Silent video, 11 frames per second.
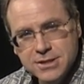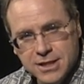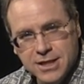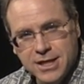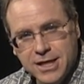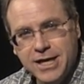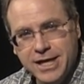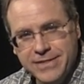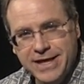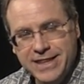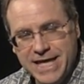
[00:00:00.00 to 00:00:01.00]

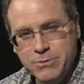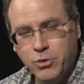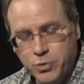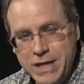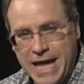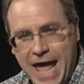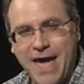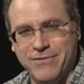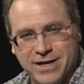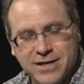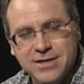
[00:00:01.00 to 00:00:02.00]
and then they will wreak
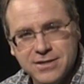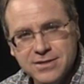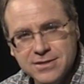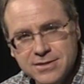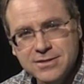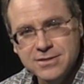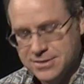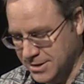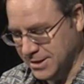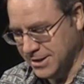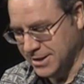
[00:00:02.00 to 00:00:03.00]
havoc
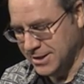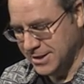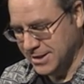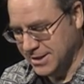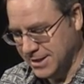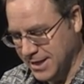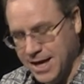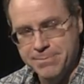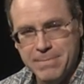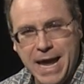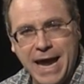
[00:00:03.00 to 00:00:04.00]

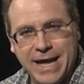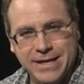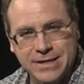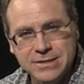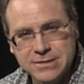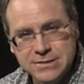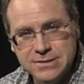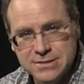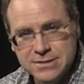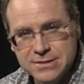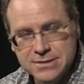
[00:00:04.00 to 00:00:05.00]
on man,
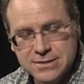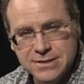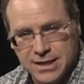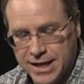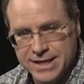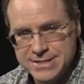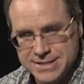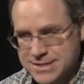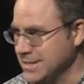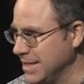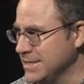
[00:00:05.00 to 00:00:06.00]
as
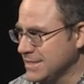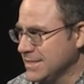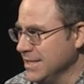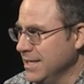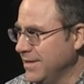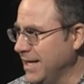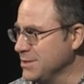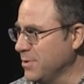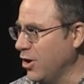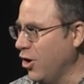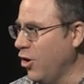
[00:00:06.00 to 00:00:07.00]
is. That's
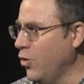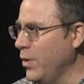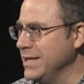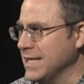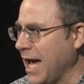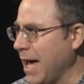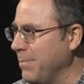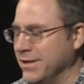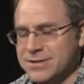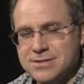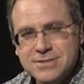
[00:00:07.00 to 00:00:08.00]
what always
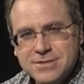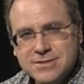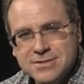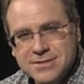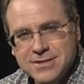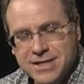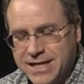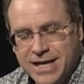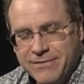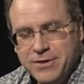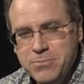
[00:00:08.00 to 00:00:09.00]
happens in
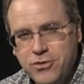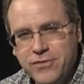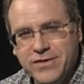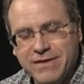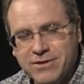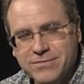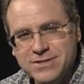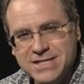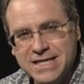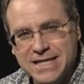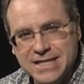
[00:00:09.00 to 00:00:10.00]
every movie I've ever
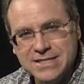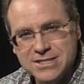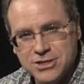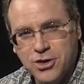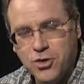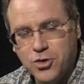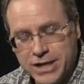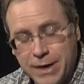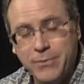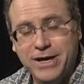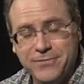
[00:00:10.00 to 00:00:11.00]
seen. So
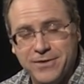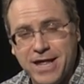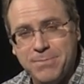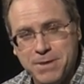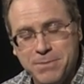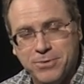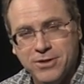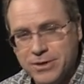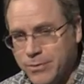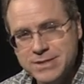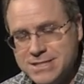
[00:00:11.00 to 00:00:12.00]
get ready for that, people.
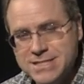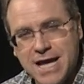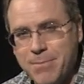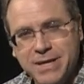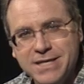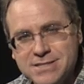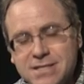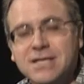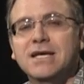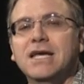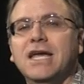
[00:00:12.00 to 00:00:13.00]
It wasn't zombies.
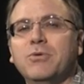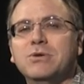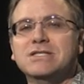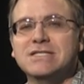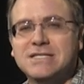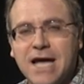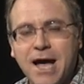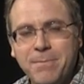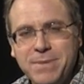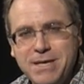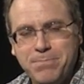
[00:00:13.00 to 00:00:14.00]
It was
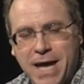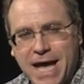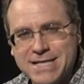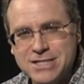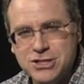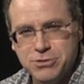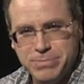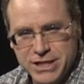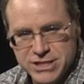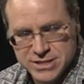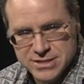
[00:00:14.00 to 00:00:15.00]
zombie passenger
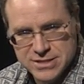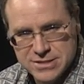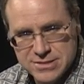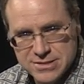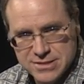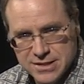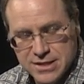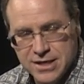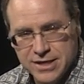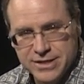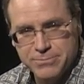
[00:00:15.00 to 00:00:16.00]
pigeons
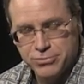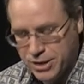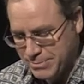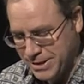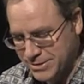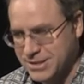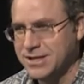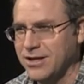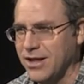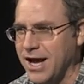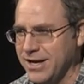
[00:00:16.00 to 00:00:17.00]
that brought about the
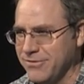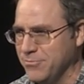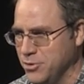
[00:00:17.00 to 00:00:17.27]
decline of